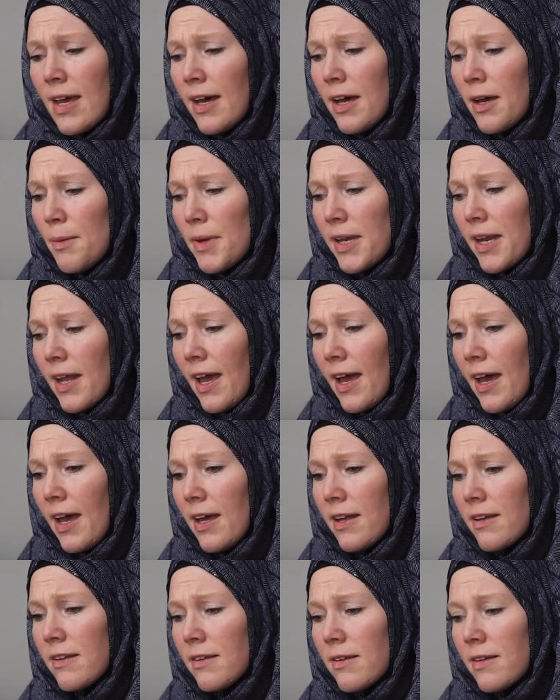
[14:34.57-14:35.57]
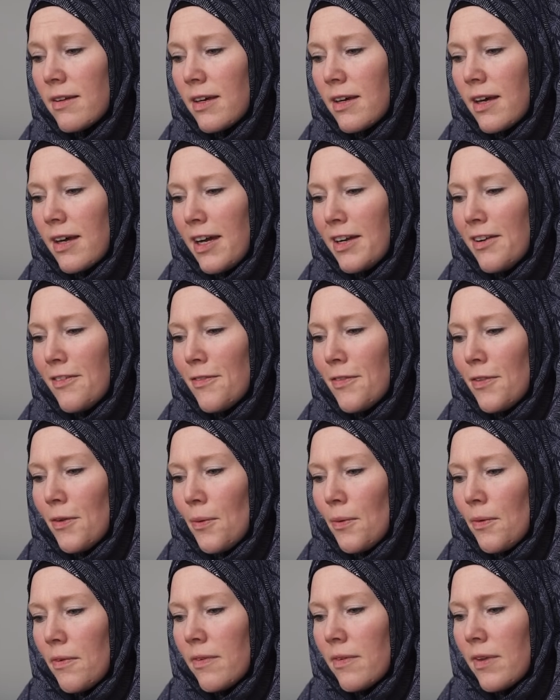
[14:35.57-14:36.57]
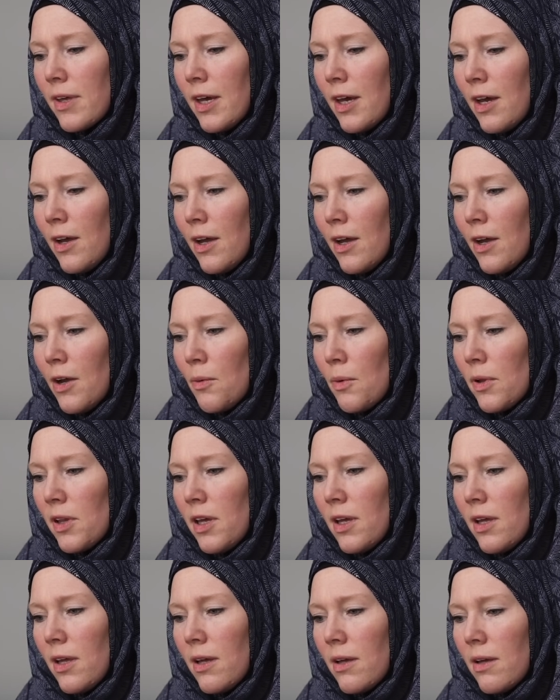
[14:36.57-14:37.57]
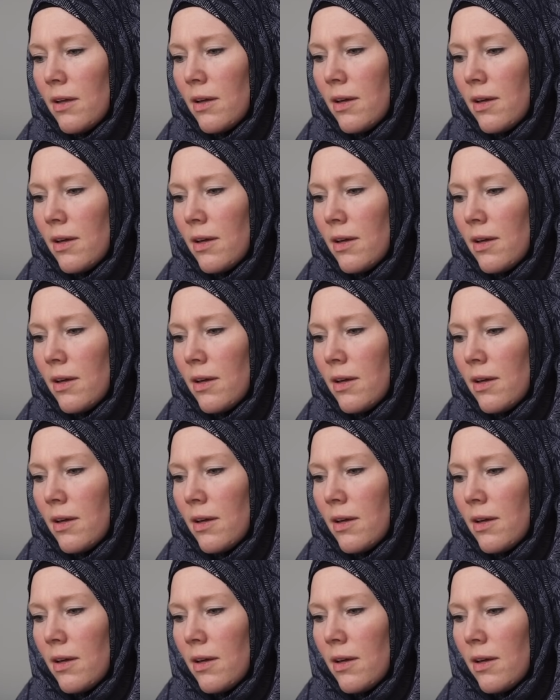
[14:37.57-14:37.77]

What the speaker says: and had kind of those really